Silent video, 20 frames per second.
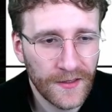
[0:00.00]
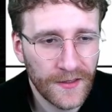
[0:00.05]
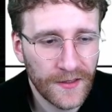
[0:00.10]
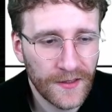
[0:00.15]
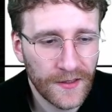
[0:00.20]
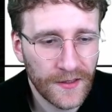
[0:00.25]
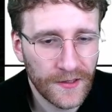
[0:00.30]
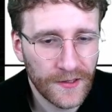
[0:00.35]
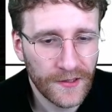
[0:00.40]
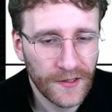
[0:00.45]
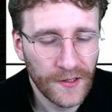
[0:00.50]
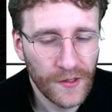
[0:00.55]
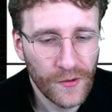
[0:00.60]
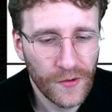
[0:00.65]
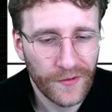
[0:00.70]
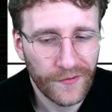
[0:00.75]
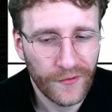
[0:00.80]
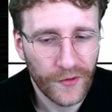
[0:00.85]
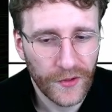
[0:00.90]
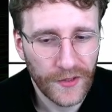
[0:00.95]
And they go
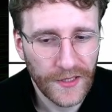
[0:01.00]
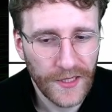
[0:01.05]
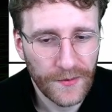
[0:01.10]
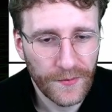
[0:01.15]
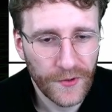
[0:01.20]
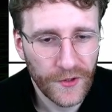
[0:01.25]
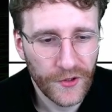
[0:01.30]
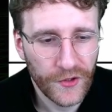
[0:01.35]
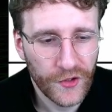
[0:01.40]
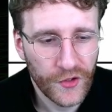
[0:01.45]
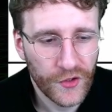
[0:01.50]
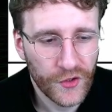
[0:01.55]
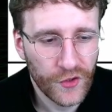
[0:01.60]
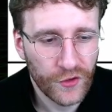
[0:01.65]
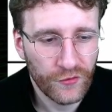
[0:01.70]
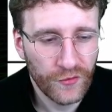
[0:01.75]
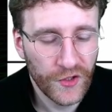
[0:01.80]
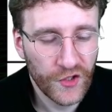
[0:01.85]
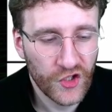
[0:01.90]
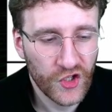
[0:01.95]
in for
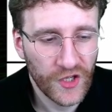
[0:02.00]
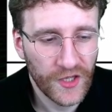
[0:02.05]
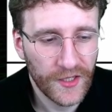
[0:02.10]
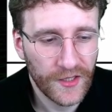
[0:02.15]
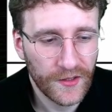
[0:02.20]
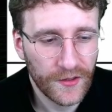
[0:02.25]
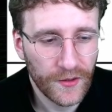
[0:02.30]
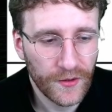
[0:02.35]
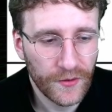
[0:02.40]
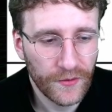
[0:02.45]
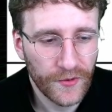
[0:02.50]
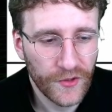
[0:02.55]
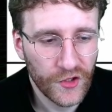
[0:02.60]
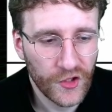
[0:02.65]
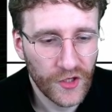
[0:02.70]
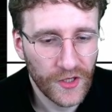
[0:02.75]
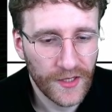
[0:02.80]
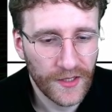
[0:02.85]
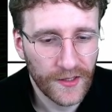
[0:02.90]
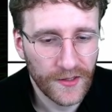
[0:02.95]
damage. We're chilling though, we're
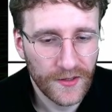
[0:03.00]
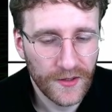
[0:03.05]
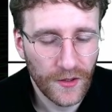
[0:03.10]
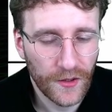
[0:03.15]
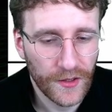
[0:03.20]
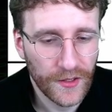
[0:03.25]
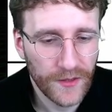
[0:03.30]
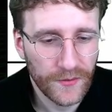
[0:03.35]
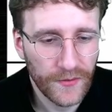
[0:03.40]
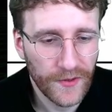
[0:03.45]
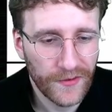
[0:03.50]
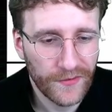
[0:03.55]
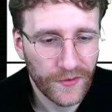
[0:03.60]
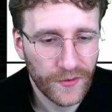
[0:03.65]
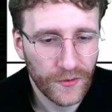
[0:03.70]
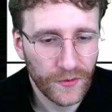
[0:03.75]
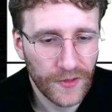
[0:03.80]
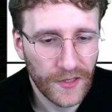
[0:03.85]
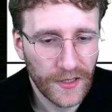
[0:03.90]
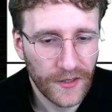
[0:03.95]
chilling as long as we have
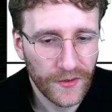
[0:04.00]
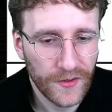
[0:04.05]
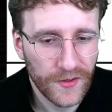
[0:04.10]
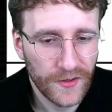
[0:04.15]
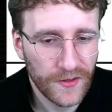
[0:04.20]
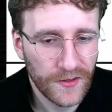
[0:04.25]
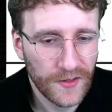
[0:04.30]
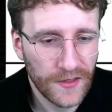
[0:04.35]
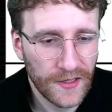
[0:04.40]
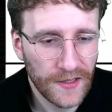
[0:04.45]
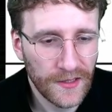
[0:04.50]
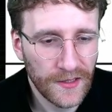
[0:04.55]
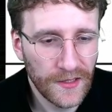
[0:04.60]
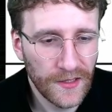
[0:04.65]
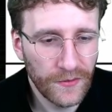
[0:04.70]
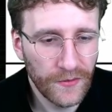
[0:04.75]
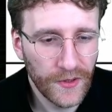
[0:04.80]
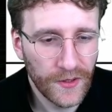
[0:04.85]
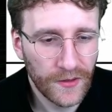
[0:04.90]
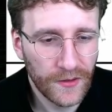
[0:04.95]
2000. And
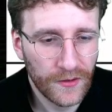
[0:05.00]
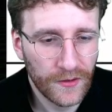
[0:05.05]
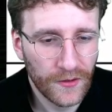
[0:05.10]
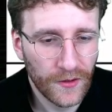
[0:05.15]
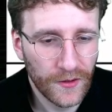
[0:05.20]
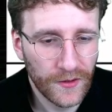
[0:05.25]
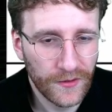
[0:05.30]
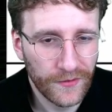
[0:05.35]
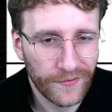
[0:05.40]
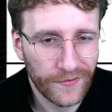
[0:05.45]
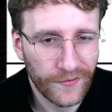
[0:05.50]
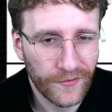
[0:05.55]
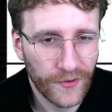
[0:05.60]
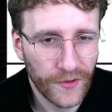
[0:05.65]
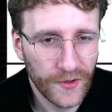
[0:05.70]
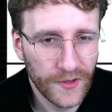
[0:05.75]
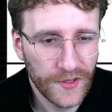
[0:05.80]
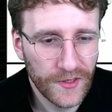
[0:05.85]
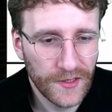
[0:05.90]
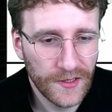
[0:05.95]
now we got a
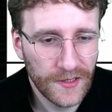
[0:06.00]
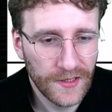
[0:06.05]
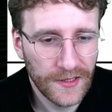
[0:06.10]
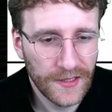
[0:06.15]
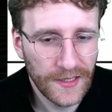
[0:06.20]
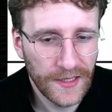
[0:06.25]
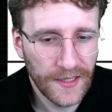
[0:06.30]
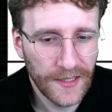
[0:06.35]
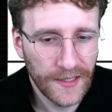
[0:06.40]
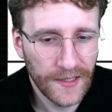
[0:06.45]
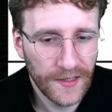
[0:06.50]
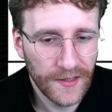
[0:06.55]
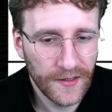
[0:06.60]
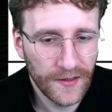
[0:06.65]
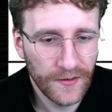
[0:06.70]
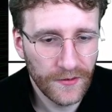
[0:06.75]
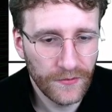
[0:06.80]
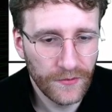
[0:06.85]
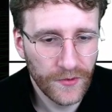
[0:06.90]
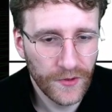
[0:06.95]
Fossil
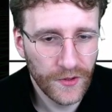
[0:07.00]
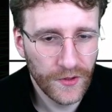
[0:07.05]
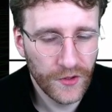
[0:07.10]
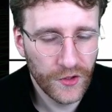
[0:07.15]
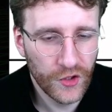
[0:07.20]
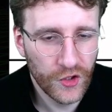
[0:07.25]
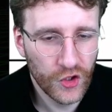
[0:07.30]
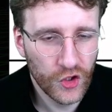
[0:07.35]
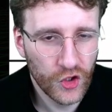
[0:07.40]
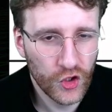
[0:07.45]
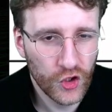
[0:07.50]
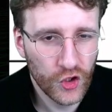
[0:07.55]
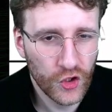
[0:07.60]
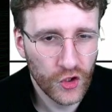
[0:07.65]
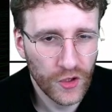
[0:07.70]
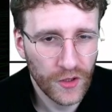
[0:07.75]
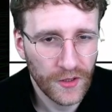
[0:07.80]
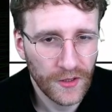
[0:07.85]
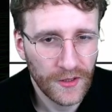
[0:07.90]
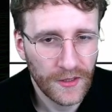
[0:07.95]
Diner,
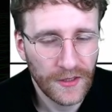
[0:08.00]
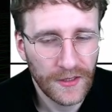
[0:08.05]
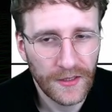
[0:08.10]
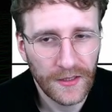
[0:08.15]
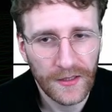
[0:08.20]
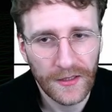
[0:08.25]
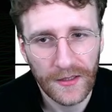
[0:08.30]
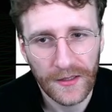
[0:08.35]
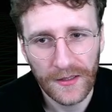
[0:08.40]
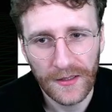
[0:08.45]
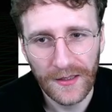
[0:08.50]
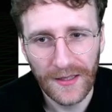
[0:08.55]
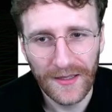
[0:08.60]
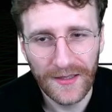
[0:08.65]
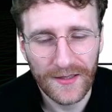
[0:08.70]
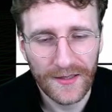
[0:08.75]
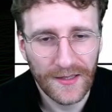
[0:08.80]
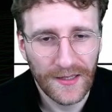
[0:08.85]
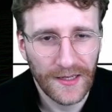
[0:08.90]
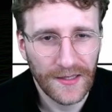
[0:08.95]
which
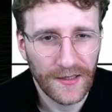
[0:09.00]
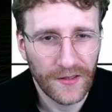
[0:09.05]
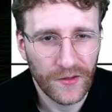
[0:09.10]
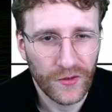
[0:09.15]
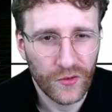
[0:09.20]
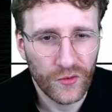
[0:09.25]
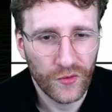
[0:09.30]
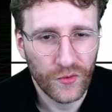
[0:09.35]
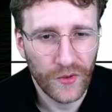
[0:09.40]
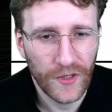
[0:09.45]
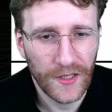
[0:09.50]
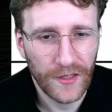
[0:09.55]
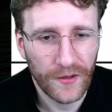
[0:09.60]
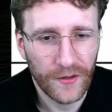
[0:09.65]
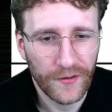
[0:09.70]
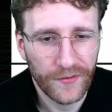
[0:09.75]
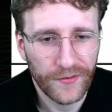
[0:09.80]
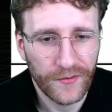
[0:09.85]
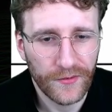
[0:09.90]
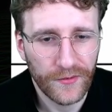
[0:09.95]
that's kind of a
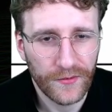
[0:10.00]
trade-off.